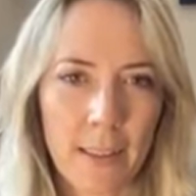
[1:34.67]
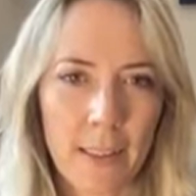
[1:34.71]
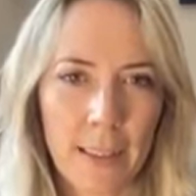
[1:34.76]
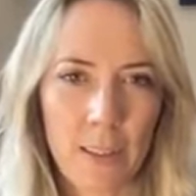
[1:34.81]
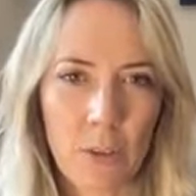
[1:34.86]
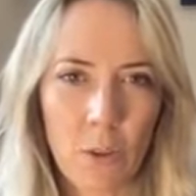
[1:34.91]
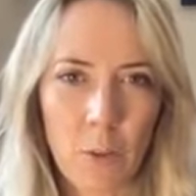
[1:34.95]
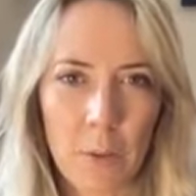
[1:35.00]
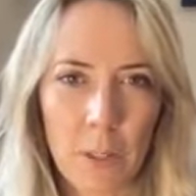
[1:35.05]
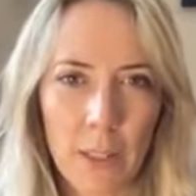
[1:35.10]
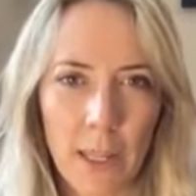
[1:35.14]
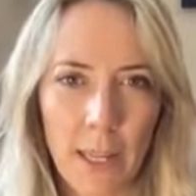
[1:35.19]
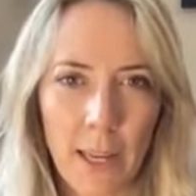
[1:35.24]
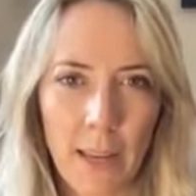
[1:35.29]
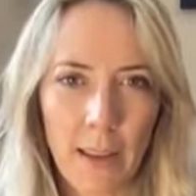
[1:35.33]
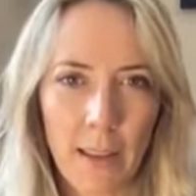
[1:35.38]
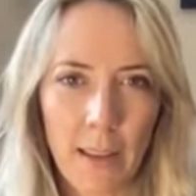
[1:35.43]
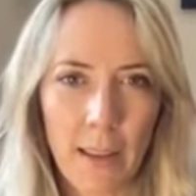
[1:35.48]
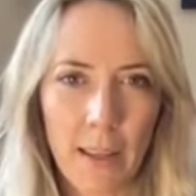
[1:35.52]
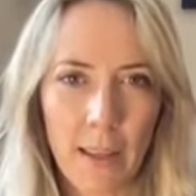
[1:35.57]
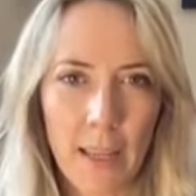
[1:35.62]
is almost like,
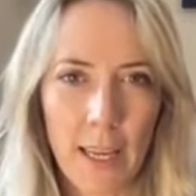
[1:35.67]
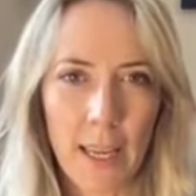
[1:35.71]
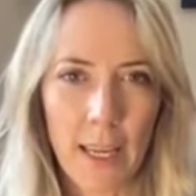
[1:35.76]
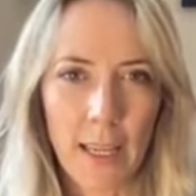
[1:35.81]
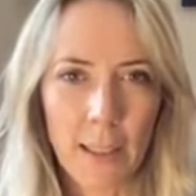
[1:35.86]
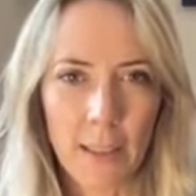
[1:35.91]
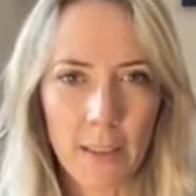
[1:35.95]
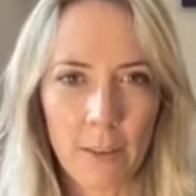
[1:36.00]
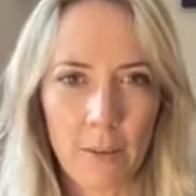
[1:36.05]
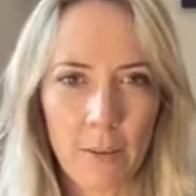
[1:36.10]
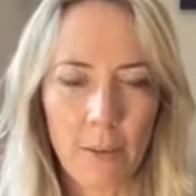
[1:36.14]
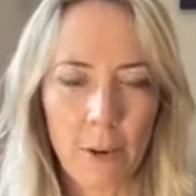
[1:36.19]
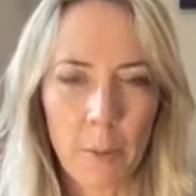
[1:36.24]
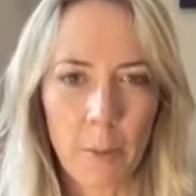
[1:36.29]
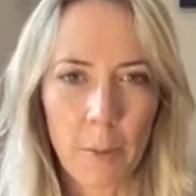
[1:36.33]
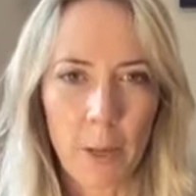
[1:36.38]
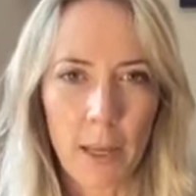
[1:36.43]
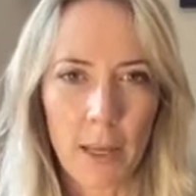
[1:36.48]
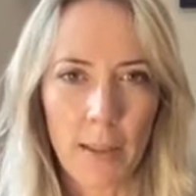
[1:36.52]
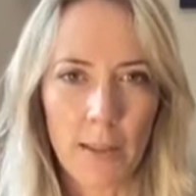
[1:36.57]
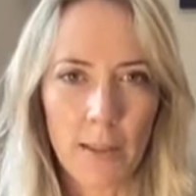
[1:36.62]
I think, hidden
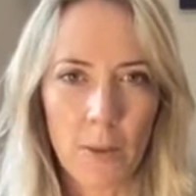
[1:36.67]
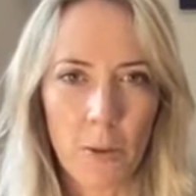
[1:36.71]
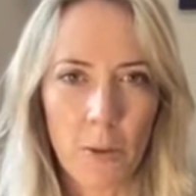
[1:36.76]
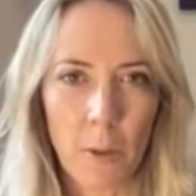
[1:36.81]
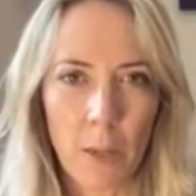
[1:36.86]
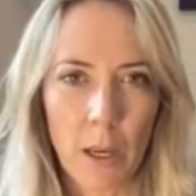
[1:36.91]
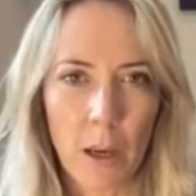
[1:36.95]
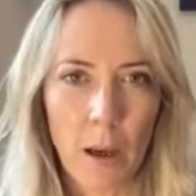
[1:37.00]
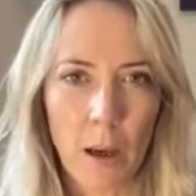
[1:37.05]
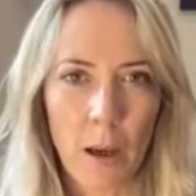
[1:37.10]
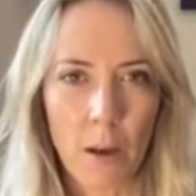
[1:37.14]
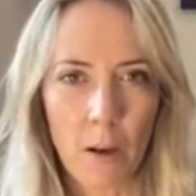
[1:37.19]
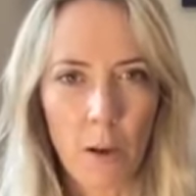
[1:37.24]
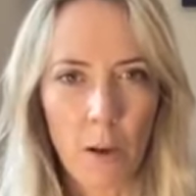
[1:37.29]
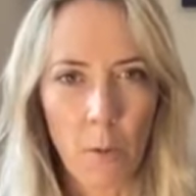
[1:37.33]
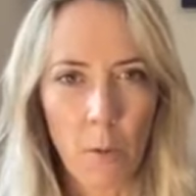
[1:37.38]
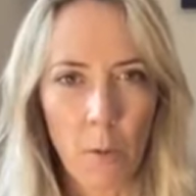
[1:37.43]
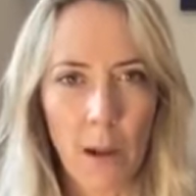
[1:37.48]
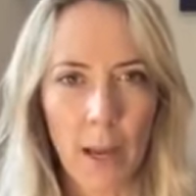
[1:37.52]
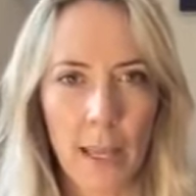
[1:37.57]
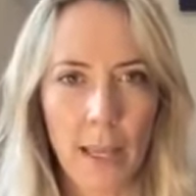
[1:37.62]
from us, or we can't
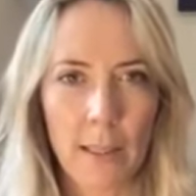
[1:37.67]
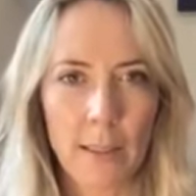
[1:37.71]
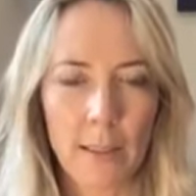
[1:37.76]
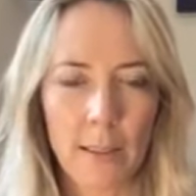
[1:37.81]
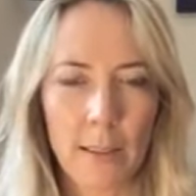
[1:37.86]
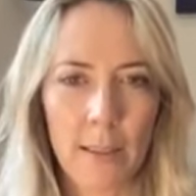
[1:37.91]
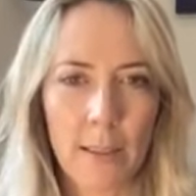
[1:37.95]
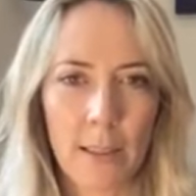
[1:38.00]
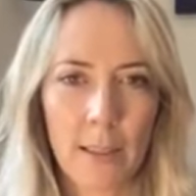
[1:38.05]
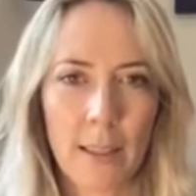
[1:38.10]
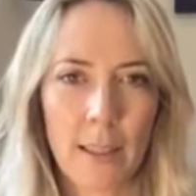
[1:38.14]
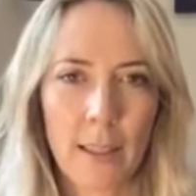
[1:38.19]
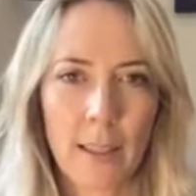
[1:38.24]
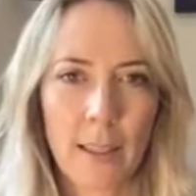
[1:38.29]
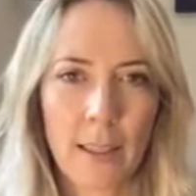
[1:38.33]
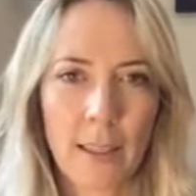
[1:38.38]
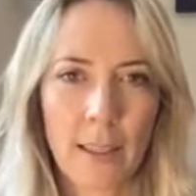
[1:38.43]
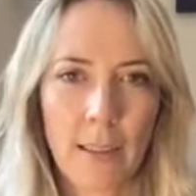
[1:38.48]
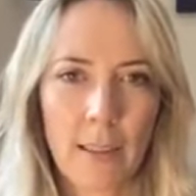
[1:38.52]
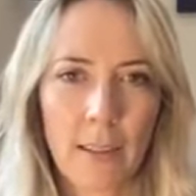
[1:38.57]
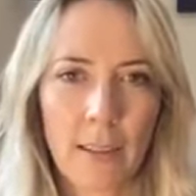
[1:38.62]
quite
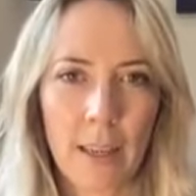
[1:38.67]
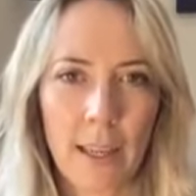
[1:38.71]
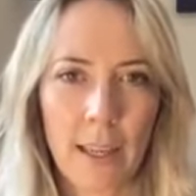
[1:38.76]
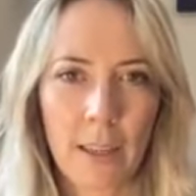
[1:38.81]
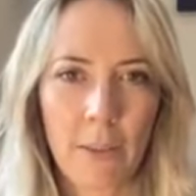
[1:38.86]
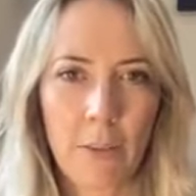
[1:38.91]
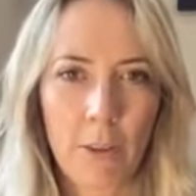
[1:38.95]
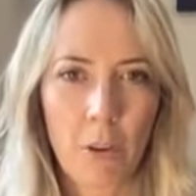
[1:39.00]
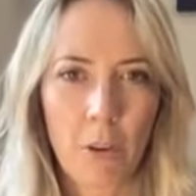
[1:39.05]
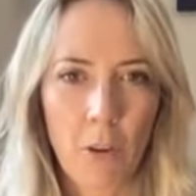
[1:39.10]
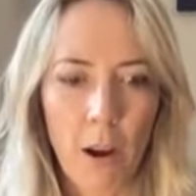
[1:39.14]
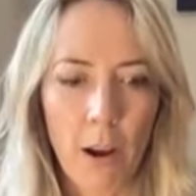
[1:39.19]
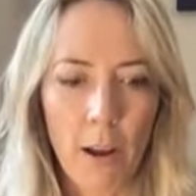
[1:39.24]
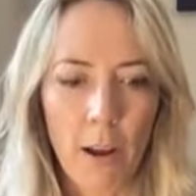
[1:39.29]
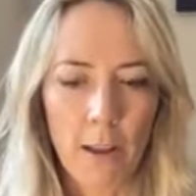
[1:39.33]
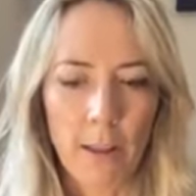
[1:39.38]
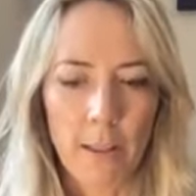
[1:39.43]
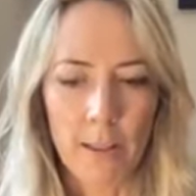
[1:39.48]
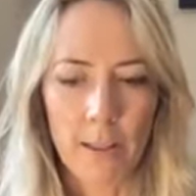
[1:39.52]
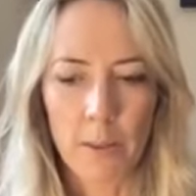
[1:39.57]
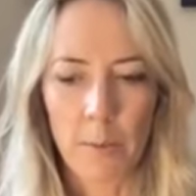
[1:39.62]
kind of
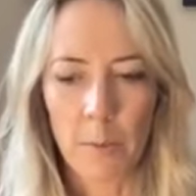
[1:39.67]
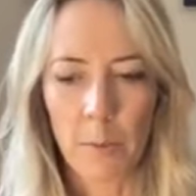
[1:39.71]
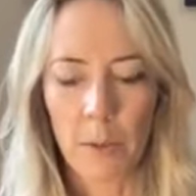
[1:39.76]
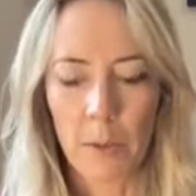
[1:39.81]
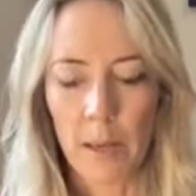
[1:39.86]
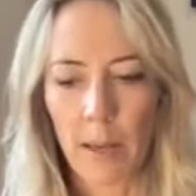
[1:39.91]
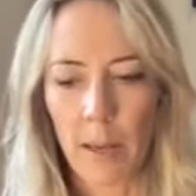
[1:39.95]
grasp.